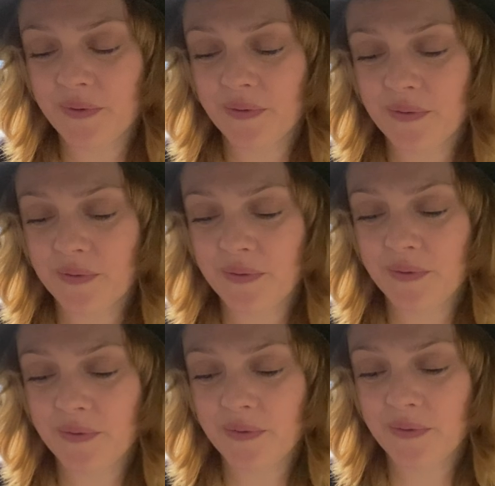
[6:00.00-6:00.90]

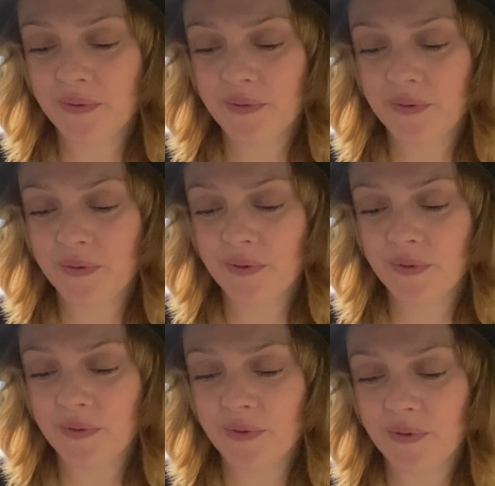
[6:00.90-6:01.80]

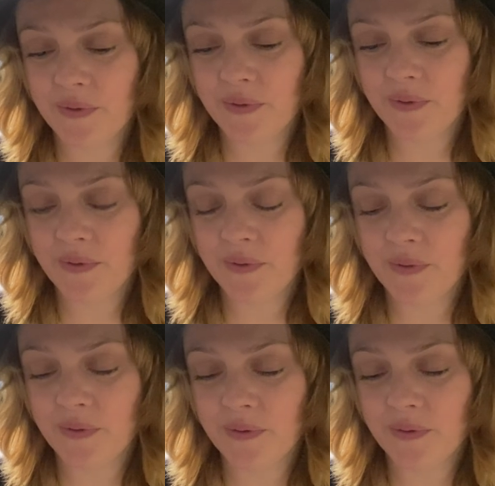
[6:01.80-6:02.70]

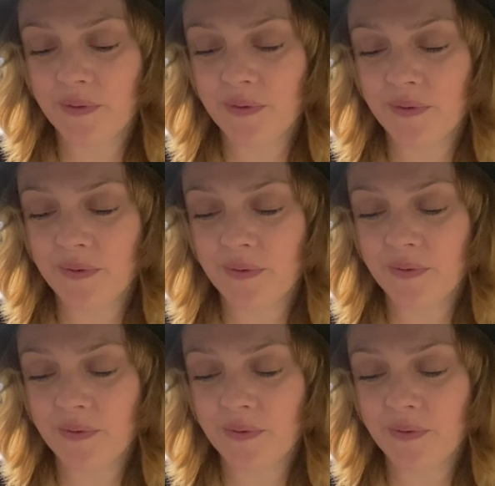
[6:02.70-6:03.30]
Nothing is said.